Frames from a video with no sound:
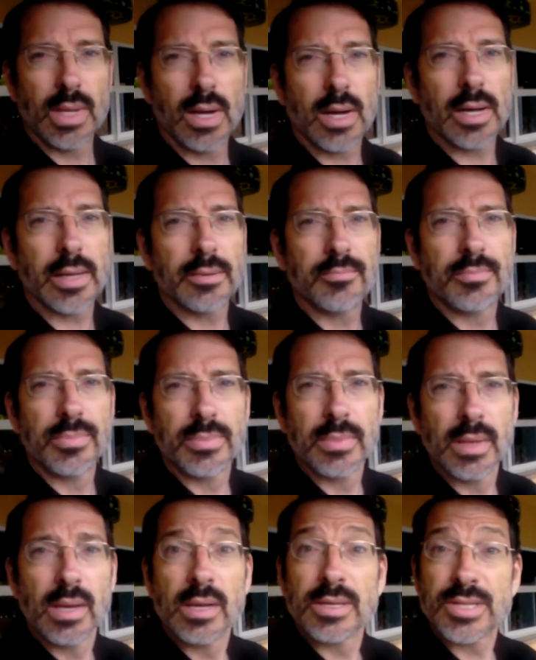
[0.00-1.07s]
Hi,
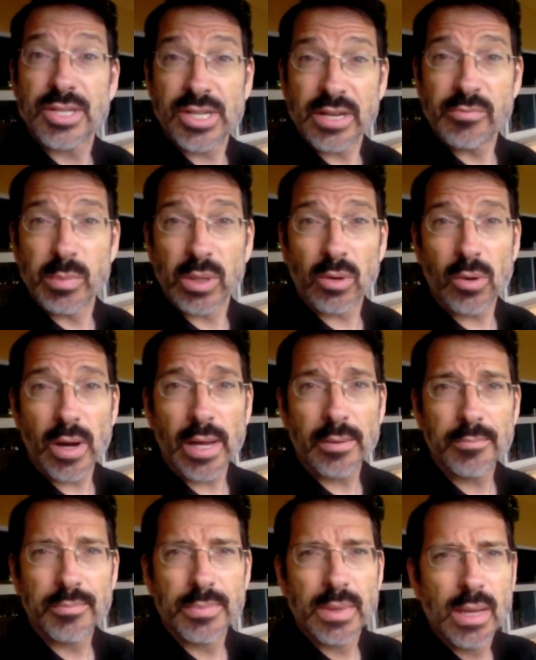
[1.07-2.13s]
Steve McCrae.
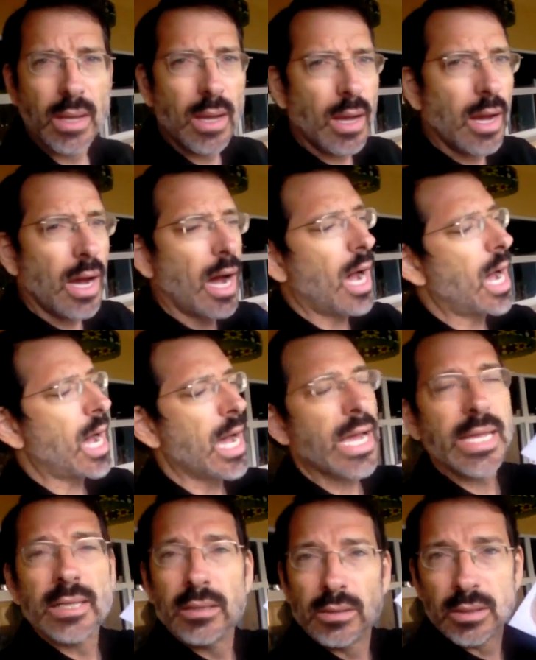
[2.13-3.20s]

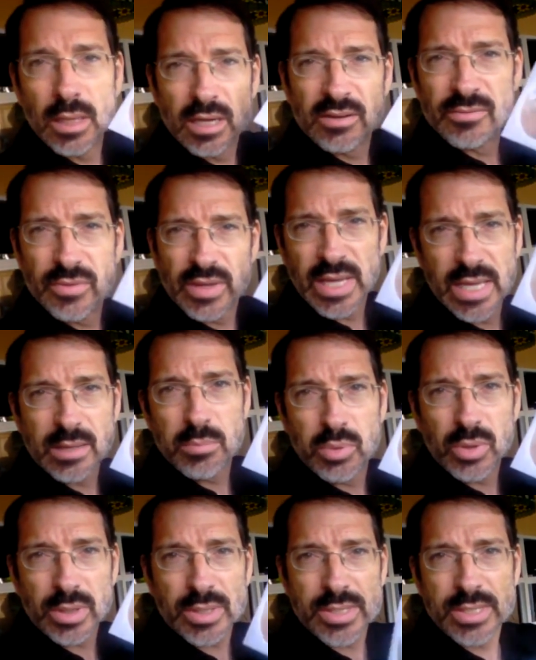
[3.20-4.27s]
I love
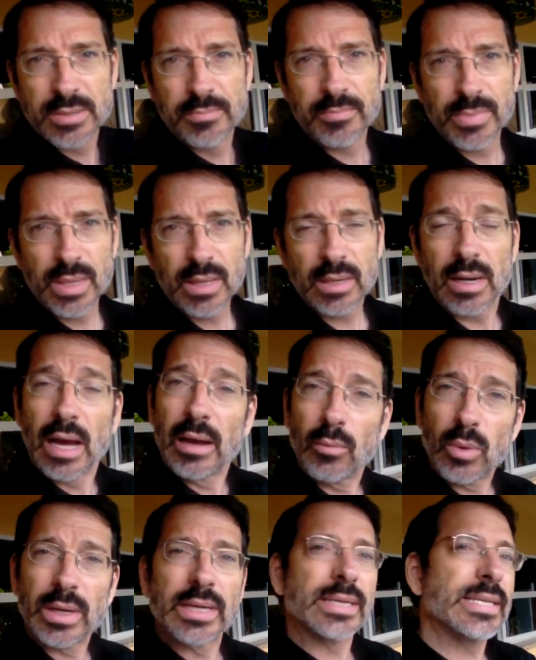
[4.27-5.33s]
ebooks. I
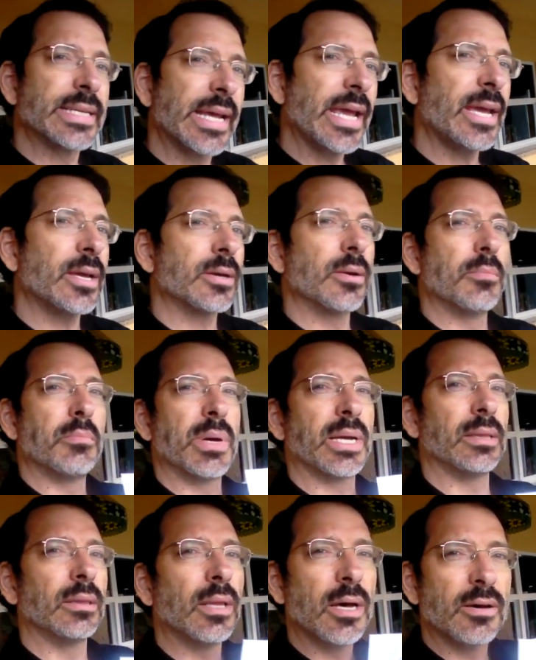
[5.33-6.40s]
want to take
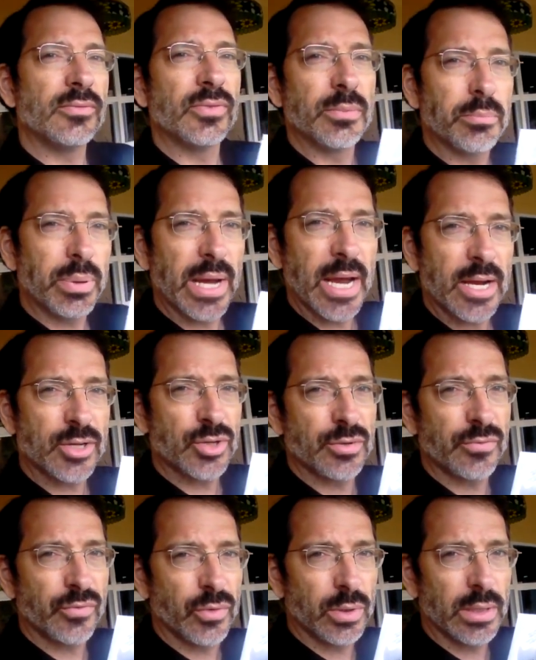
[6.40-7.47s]
my love and passion
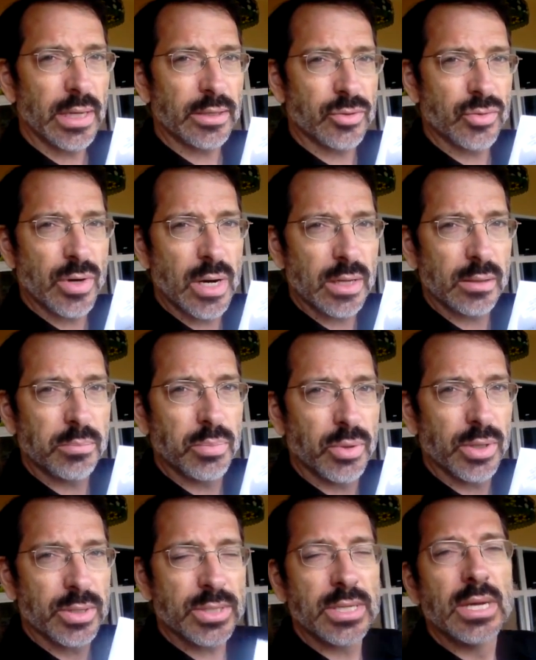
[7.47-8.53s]
for electronic
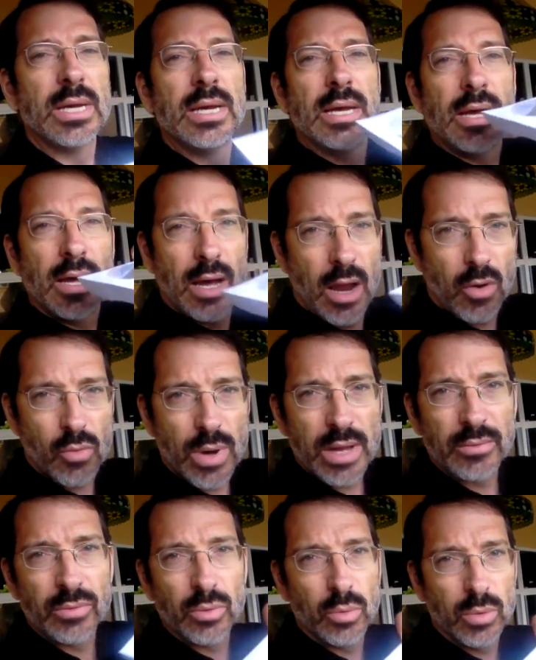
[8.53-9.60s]
books
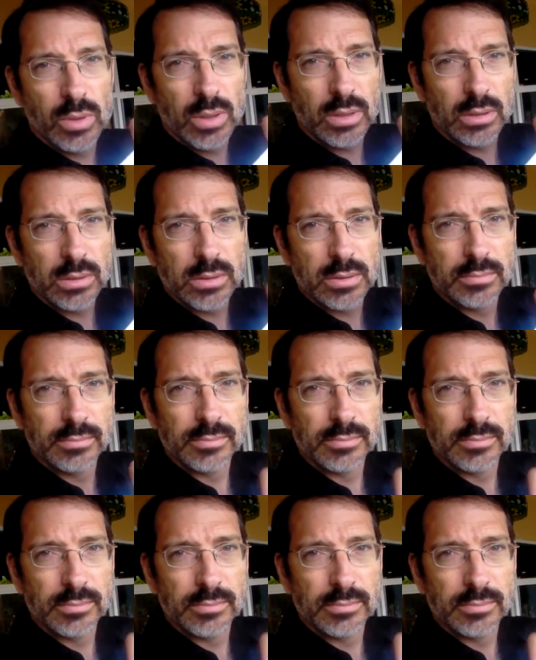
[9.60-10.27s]
around the world.